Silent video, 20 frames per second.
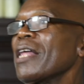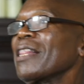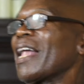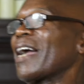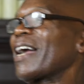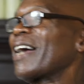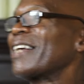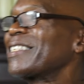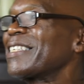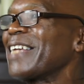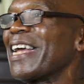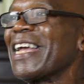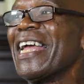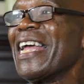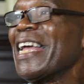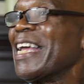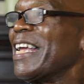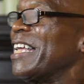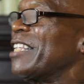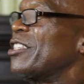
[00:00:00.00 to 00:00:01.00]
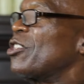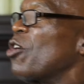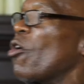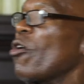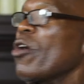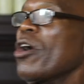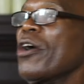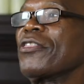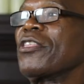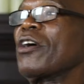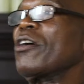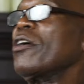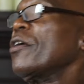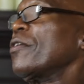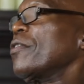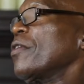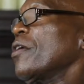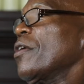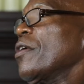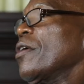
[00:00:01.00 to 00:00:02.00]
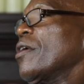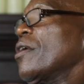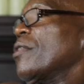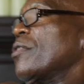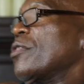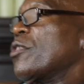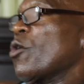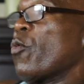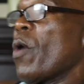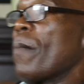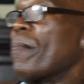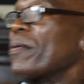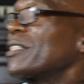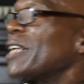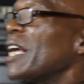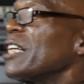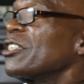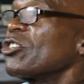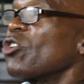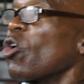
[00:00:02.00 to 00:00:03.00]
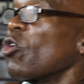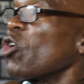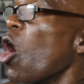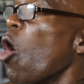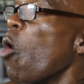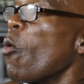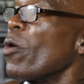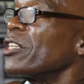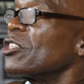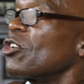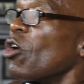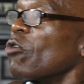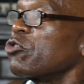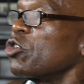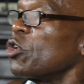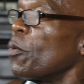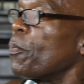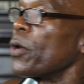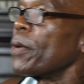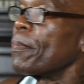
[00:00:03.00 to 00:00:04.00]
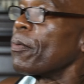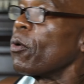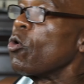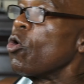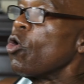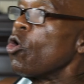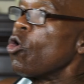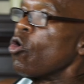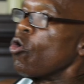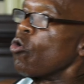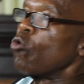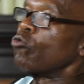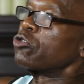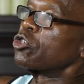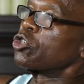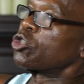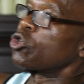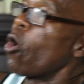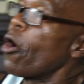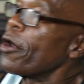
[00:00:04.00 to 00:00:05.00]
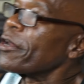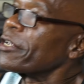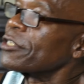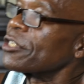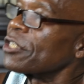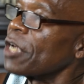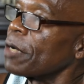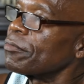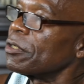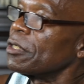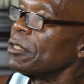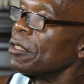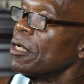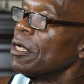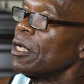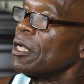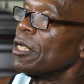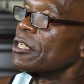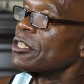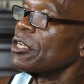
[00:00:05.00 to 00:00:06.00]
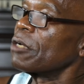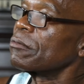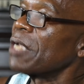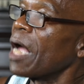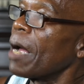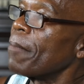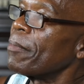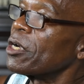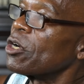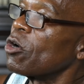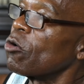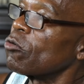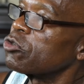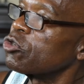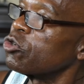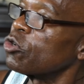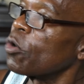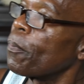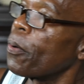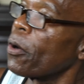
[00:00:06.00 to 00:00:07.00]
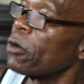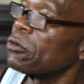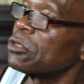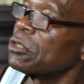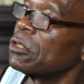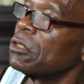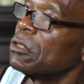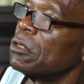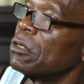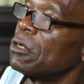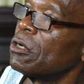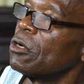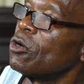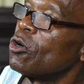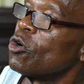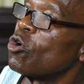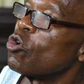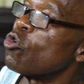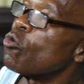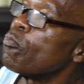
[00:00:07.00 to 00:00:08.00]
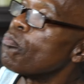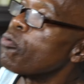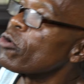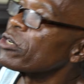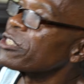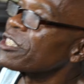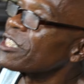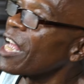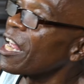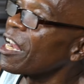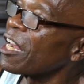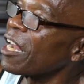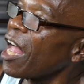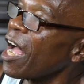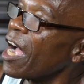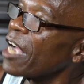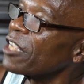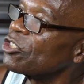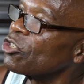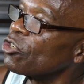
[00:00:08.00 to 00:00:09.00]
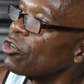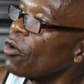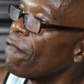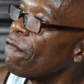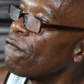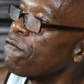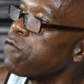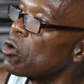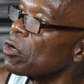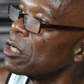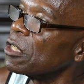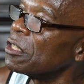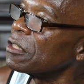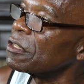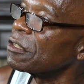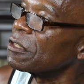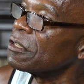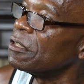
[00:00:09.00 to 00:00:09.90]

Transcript: like I say, it don't, the, the reputation don't always go to the people who started something. Sometimes it goes to the person who pushed that line to the fullest.